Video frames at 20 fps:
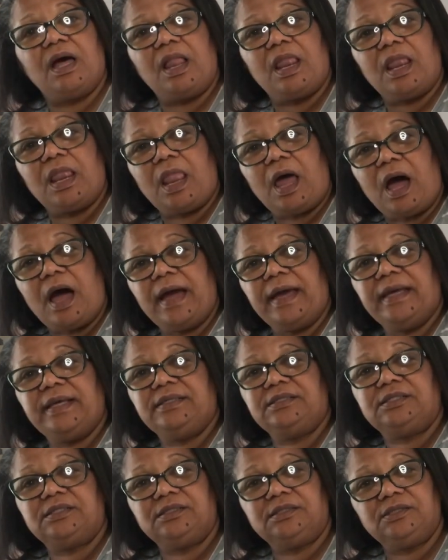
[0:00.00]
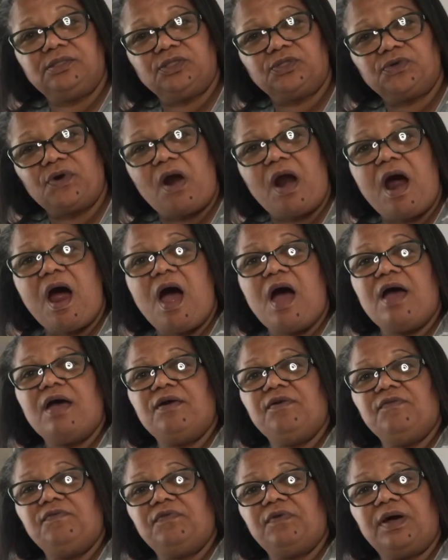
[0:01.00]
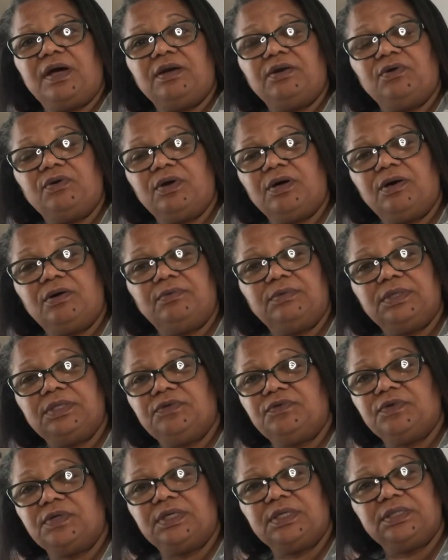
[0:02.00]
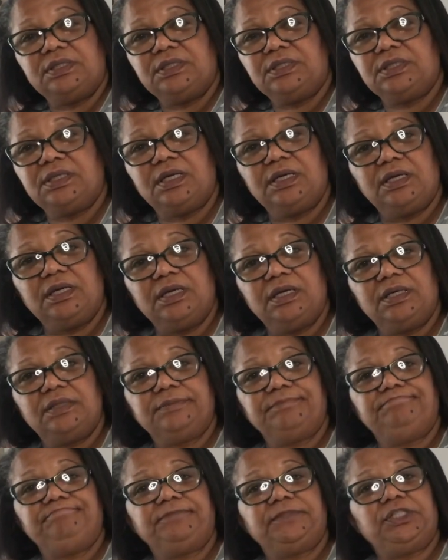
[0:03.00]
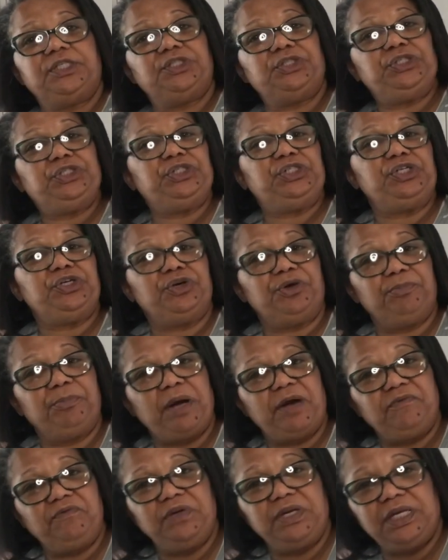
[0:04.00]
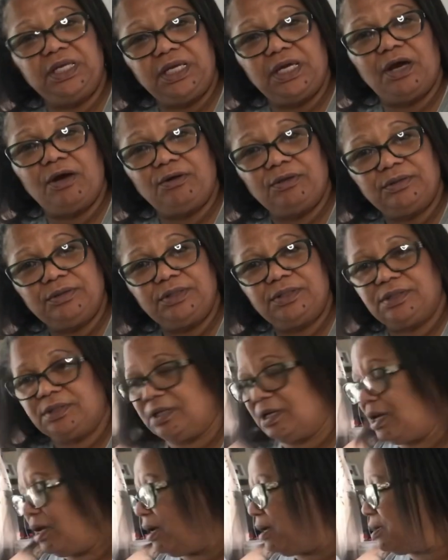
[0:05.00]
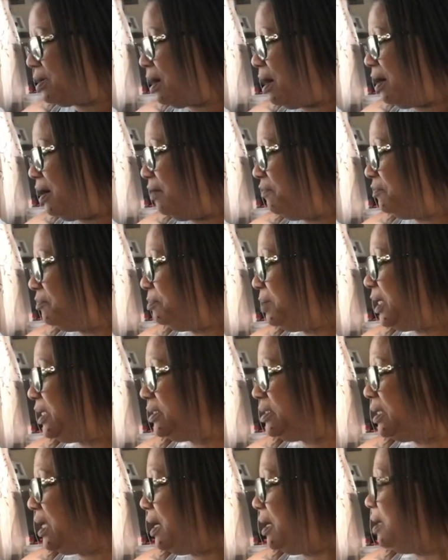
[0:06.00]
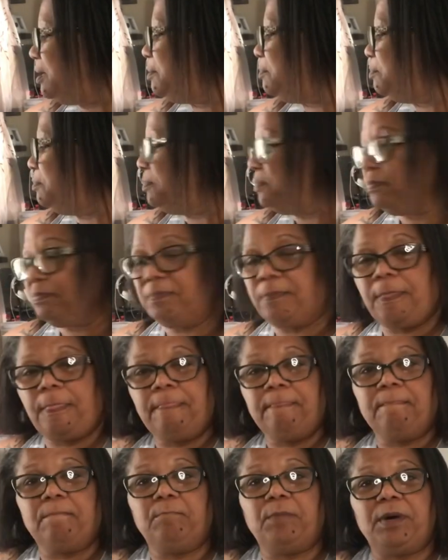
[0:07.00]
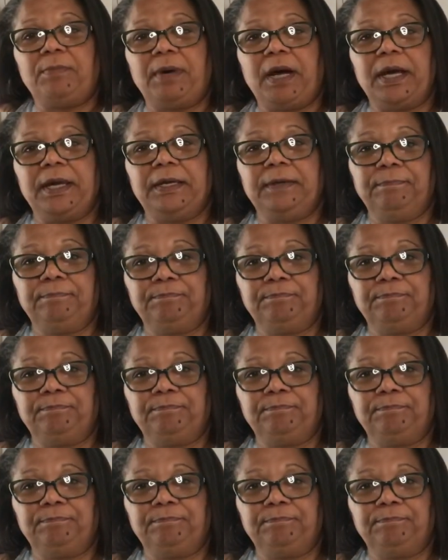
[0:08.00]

like, subscribe. I know I always forget to say that. And share my videos. Y'all have a blessed day. Bye-bye.